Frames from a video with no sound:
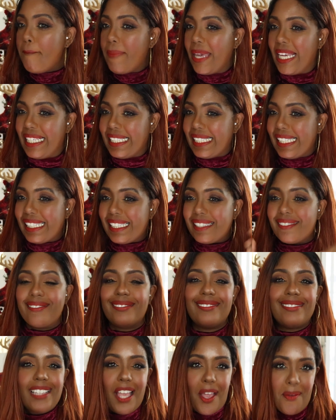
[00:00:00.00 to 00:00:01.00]
Peace.
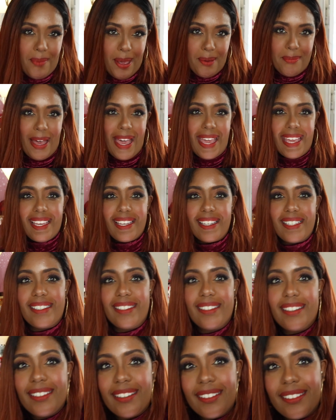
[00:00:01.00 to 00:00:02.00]

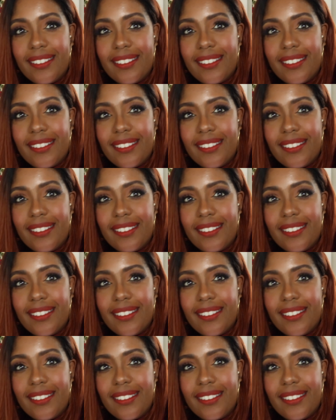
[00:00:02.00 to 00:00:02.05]
Bye-bye.